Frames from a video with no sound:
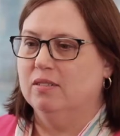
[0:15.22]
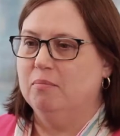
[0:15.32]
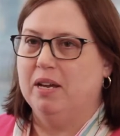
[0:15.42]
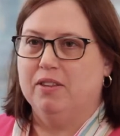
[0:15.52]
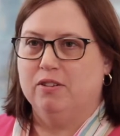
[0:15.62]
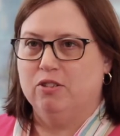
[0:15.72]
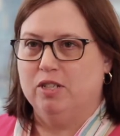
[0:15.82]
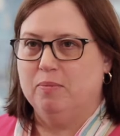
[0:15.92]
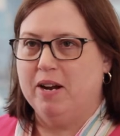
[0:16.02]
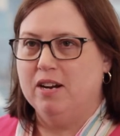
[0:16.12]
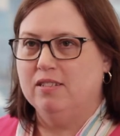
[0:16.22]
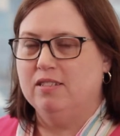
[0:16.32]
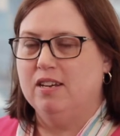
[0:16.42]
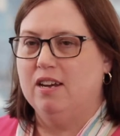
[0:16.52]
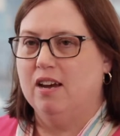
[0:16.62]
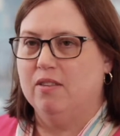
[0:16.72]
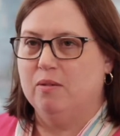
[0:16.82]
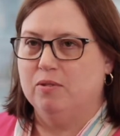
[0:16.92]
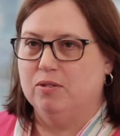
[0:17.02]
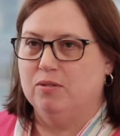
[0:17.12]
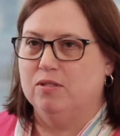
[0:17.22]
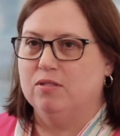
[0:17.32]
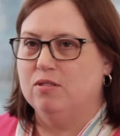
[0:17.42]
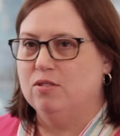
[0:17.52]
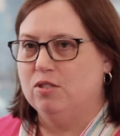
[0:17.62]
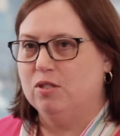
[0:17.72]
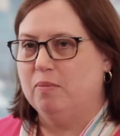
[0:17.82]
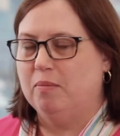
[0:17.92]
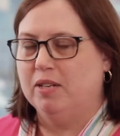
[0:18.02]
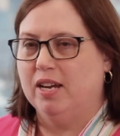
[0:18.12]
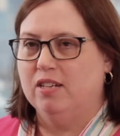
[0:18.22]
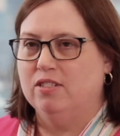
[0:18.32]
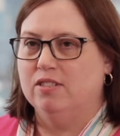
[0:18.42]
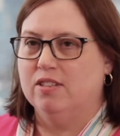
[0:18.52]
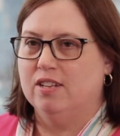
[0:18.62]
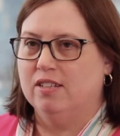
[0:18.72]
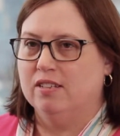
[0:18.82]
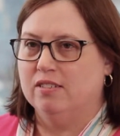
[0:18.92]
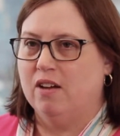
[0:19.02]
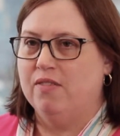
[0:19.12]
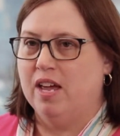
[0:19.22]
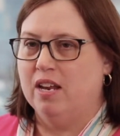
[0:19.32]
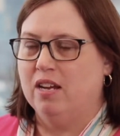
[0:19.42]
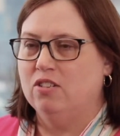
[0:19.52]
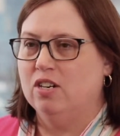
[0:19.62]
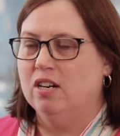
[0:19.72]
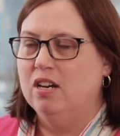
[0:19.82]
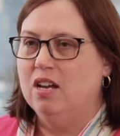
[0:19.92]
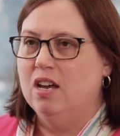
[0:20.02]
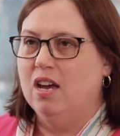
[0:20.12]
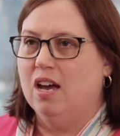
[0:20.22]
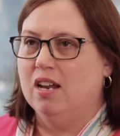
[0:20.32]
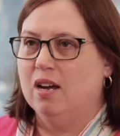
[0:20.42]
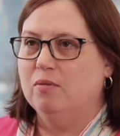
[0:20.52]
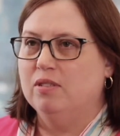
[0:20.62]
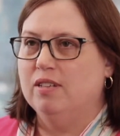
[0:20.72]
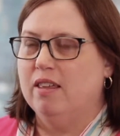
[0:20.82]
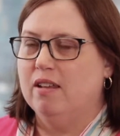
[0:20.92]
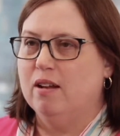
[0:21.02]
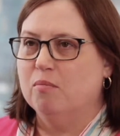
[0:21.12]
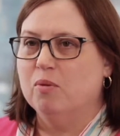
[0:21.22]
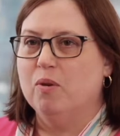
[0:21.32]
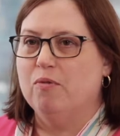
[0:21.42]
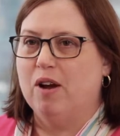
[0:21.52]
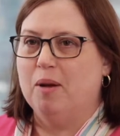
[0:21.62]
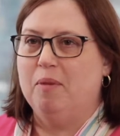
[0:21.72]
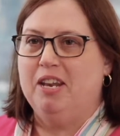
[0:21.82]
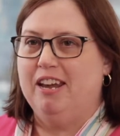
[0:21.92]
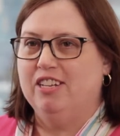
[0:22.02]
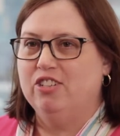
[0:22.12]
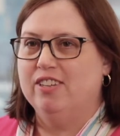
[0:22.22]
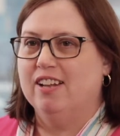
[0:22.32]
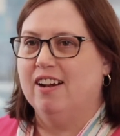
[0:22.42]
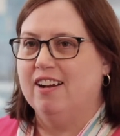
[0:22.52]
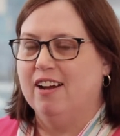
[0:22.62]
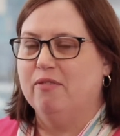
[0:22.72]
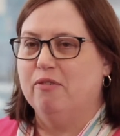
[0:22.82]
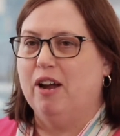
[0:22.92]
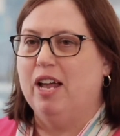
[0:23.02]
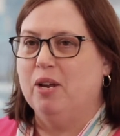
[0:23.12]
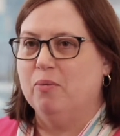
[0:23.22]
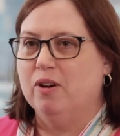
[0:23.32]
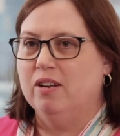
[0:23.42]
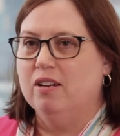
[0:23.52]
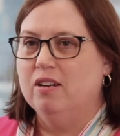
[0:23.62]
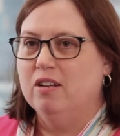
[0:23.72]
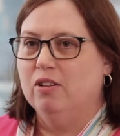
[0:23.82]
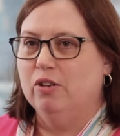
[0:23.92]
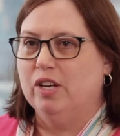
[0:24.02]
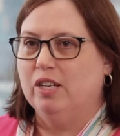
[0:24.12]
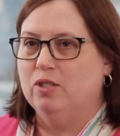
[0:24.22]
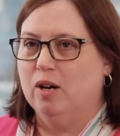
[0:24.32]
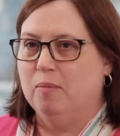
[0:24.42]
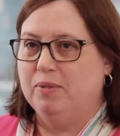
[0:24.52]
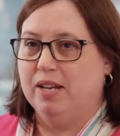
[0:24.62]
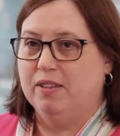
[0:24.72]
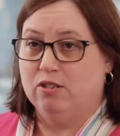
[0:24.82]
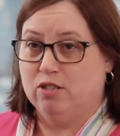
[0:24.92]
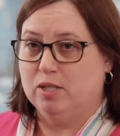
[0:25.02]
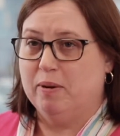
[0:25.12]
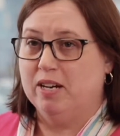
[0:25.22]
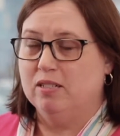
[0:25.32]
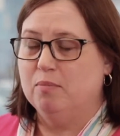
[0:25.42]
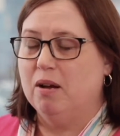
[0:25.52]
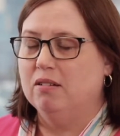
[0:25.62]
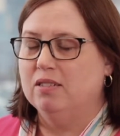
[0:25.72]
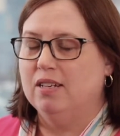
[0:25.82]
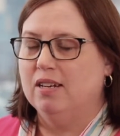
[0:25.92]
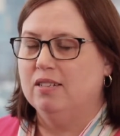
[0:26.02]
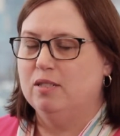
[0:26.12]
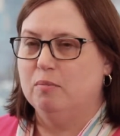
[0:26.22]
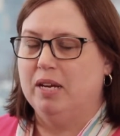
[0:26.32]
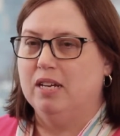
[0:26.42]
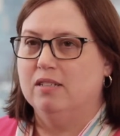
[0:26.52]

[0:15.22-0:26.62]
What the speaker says: make their transparency, how they will do disclosures, publications, and things of that nature. And I will say the #1 recommendation that I have for anyone looking to update their transparency policy is to make